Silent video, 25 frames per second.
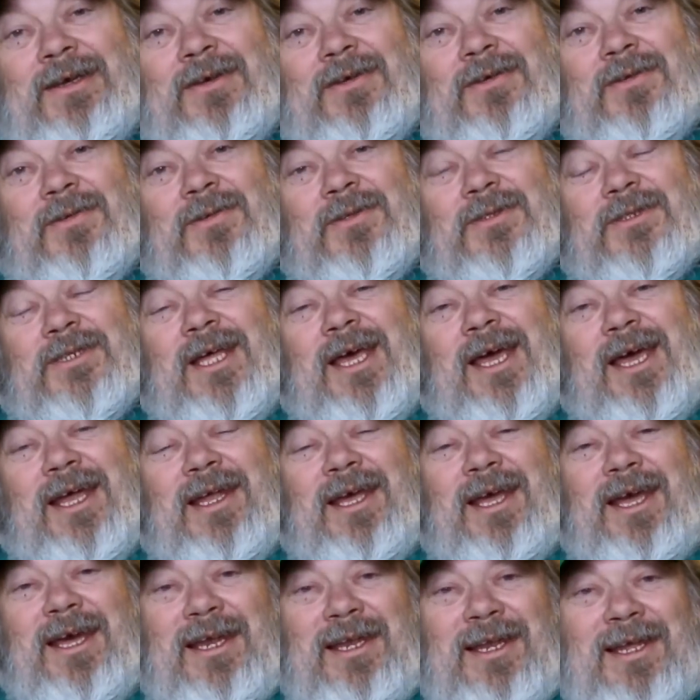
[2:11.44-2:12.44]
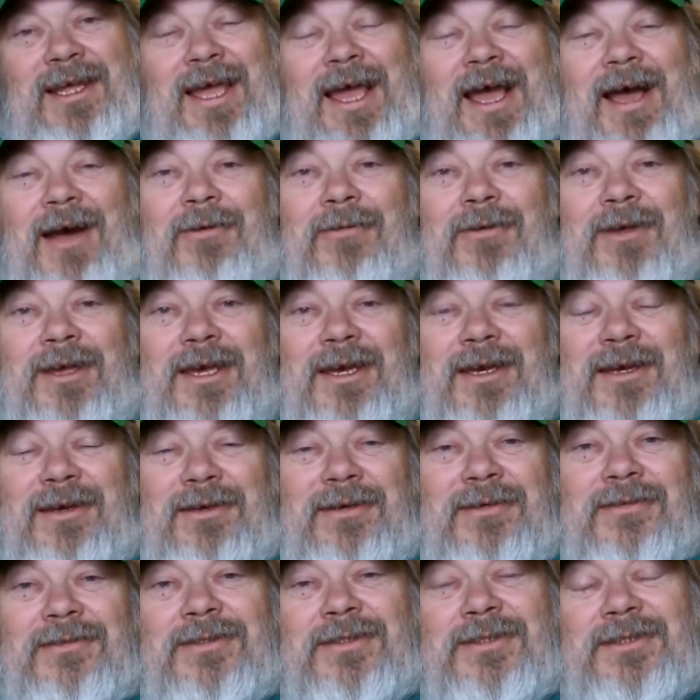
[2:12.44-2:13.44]
Of course, Dad had cow
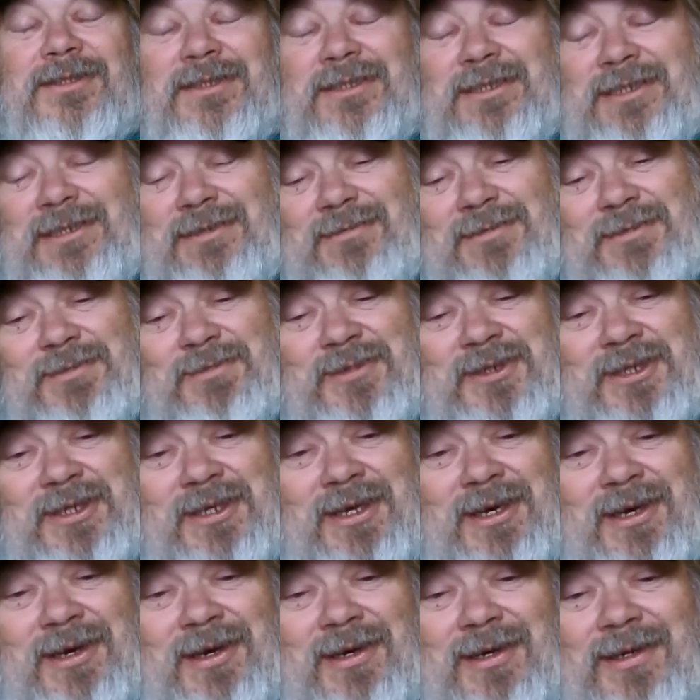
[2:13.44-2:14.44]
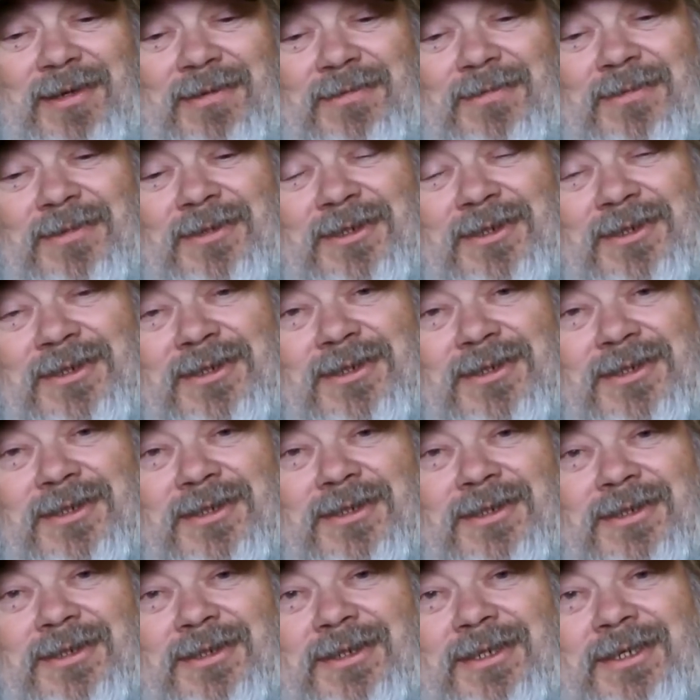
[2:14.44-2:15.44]
kickers that he would put on, which is
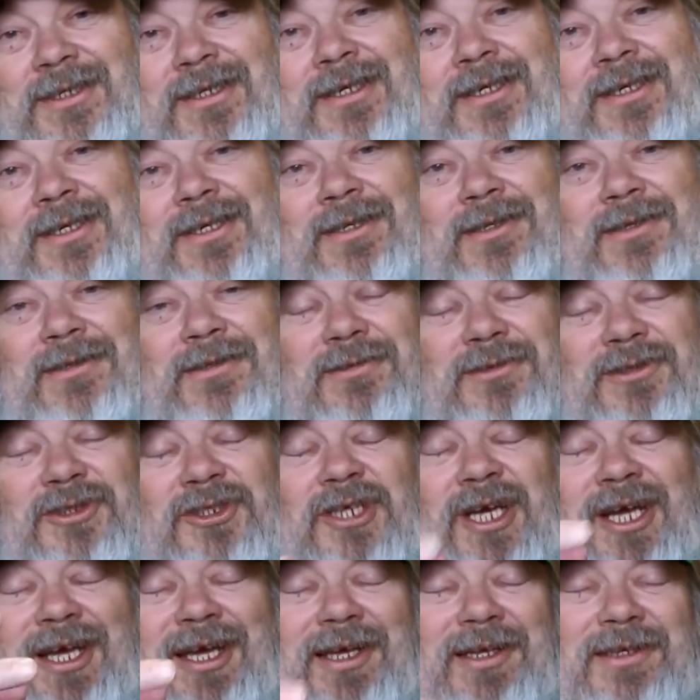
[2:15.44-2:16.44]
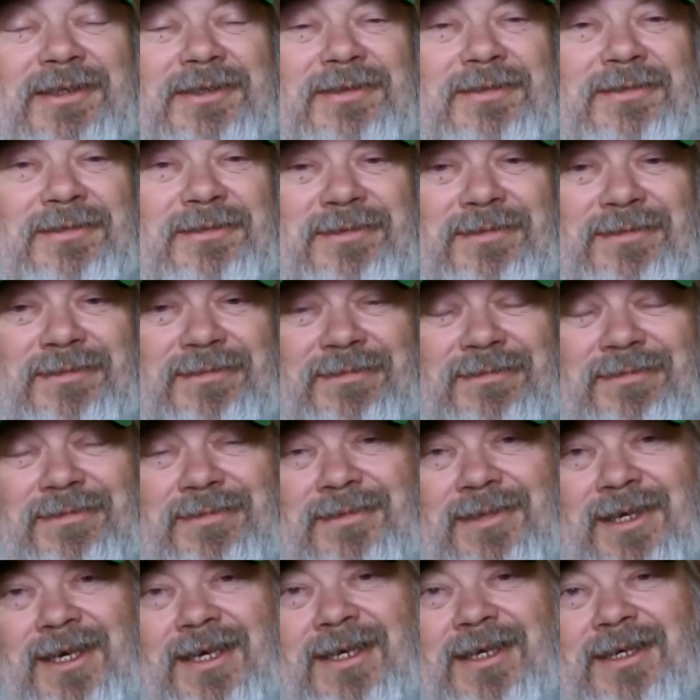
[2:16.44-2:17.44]
little chain
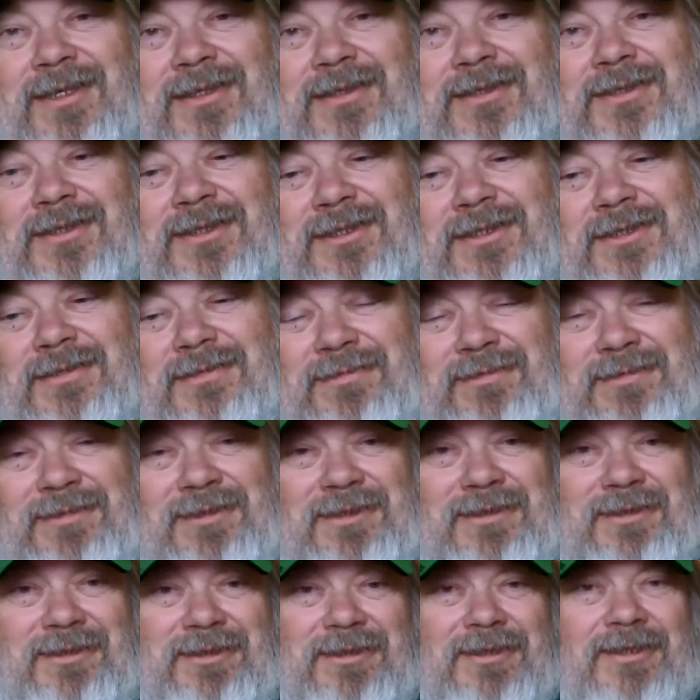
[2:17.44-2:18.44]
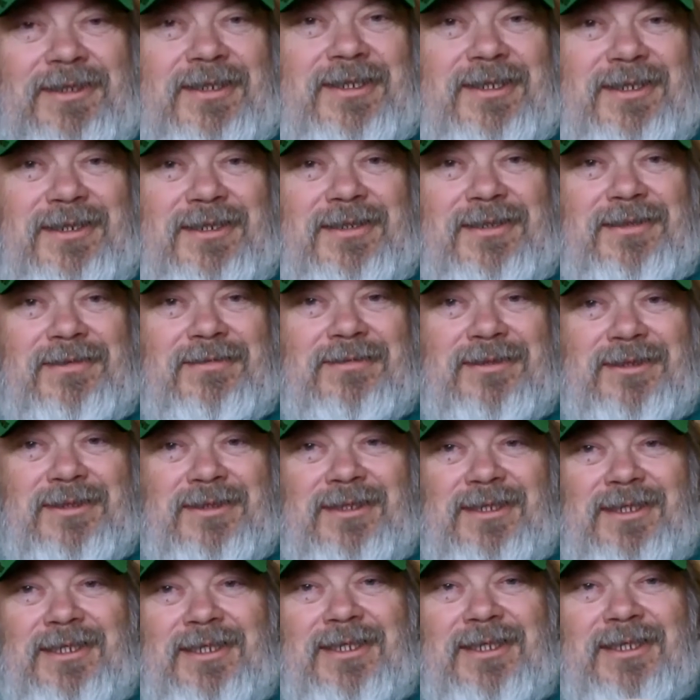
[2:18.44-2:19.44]
things that, that hooked into her
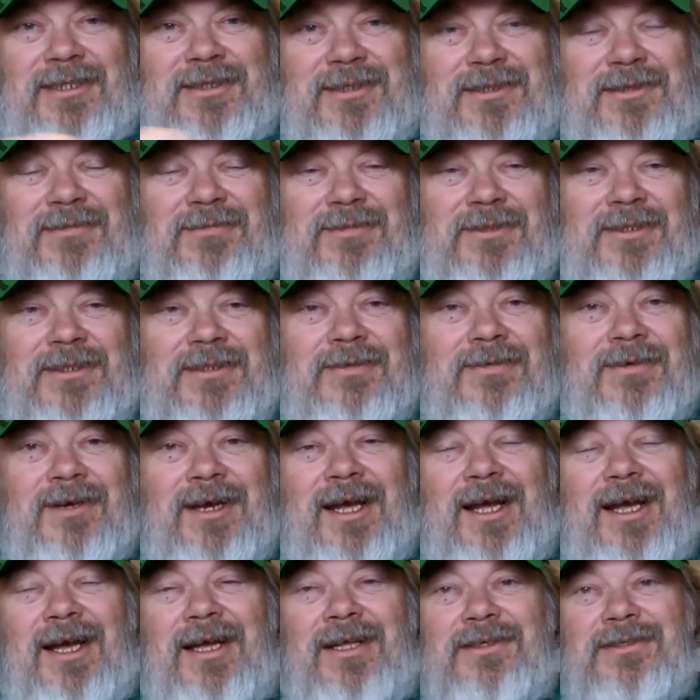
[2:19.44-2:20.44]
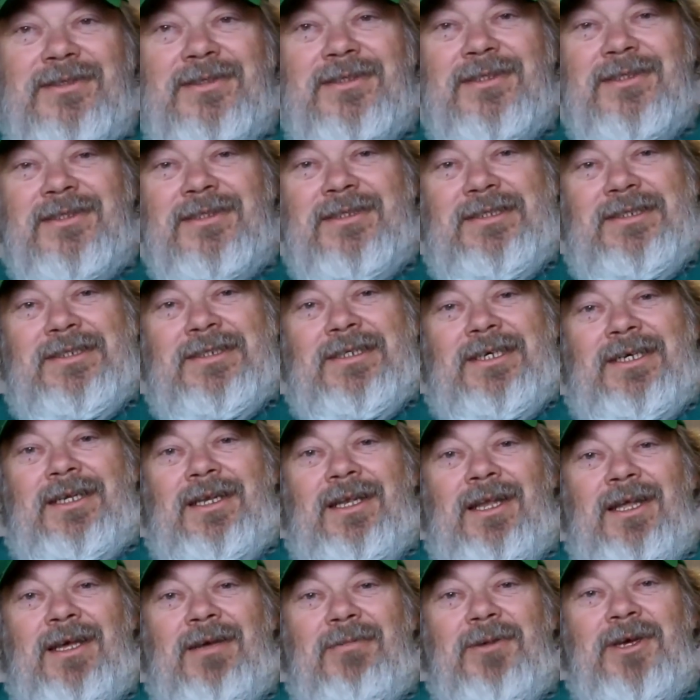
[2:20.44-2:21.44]
legs and went around to
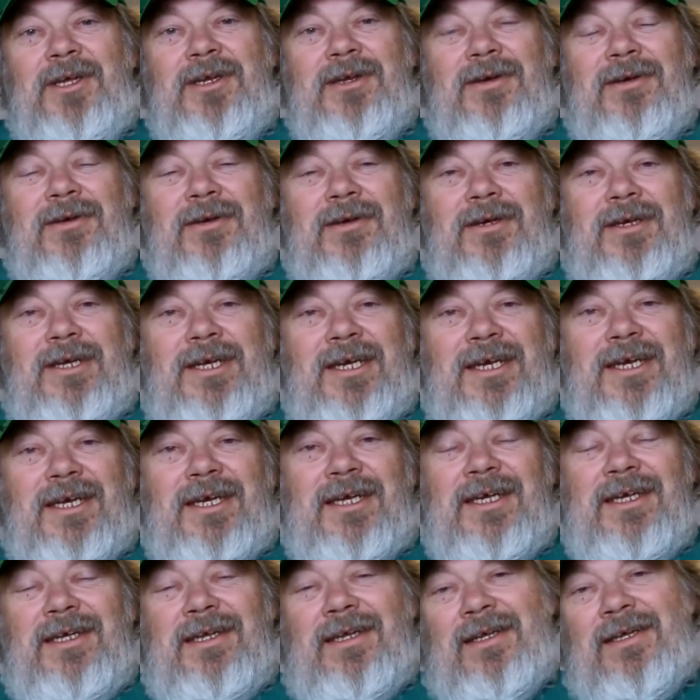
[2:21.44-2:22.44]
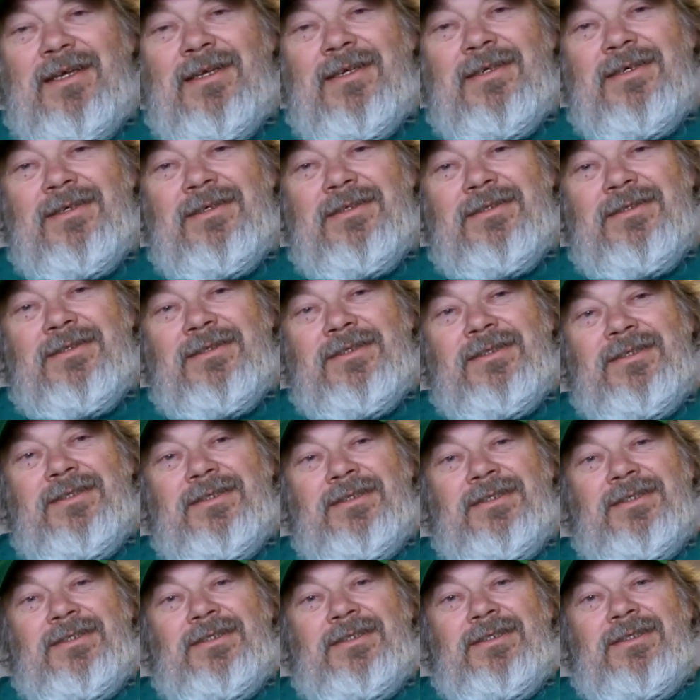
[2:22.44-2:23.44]
limit her kicking.
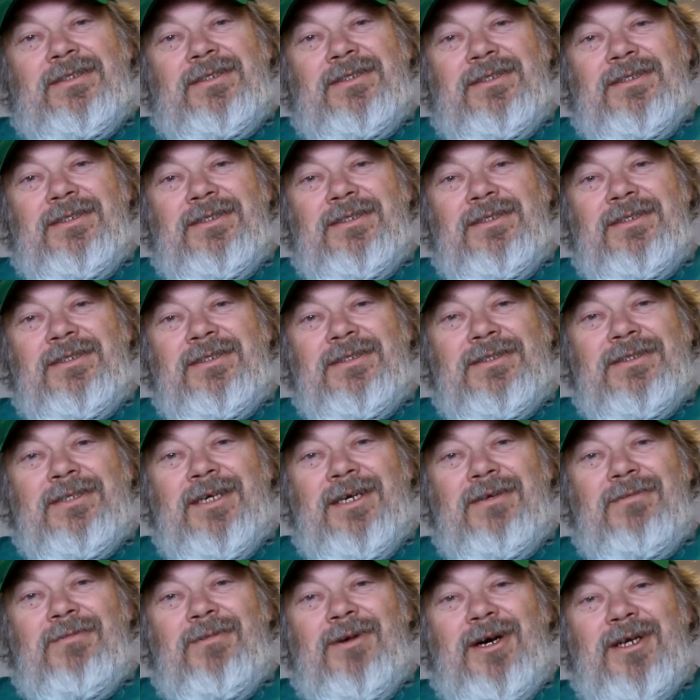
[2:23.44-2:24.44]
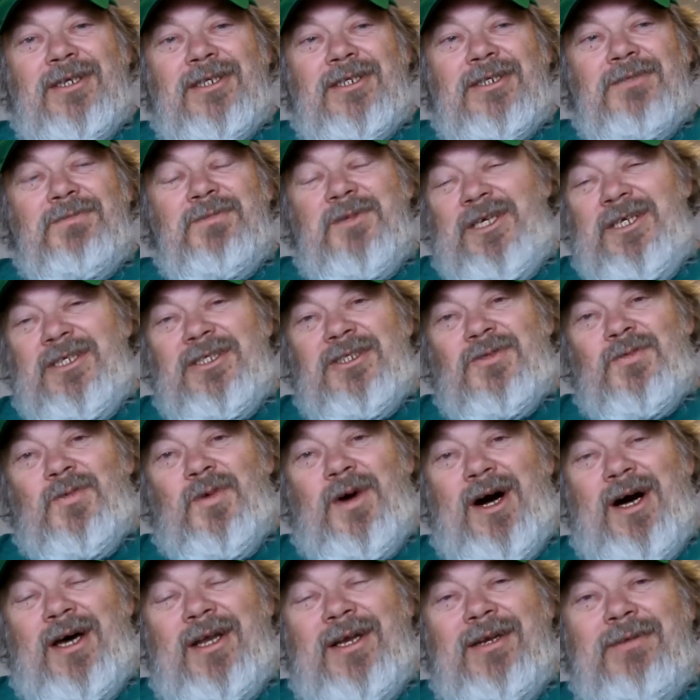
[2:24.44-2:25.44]
And I'd watch him get
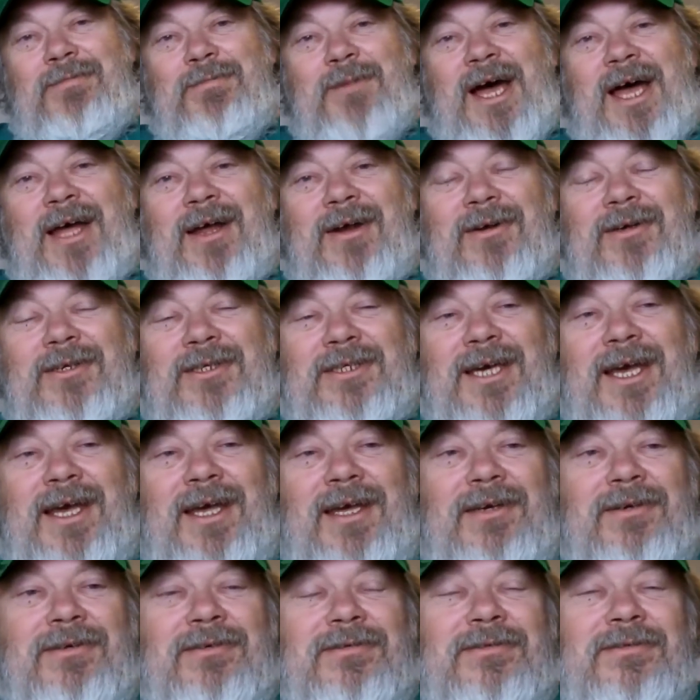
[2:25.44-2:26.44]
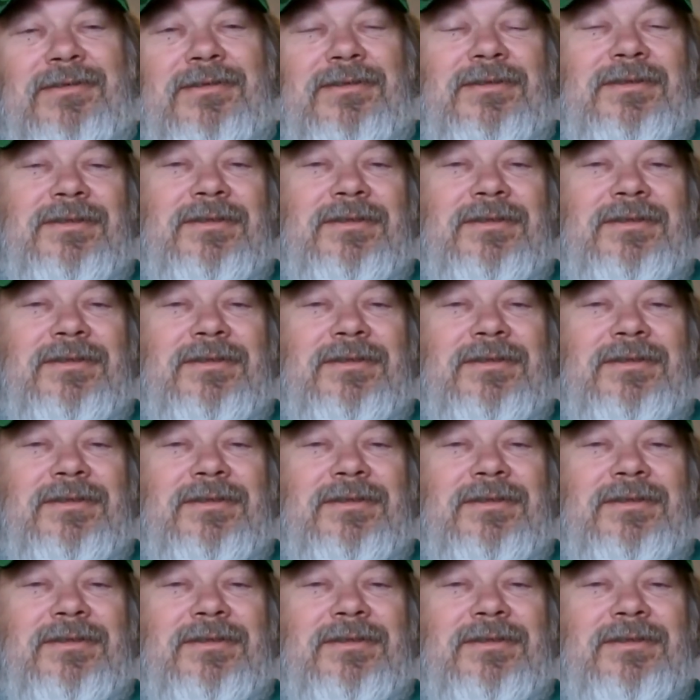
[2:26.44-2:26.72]
swatted by her tail.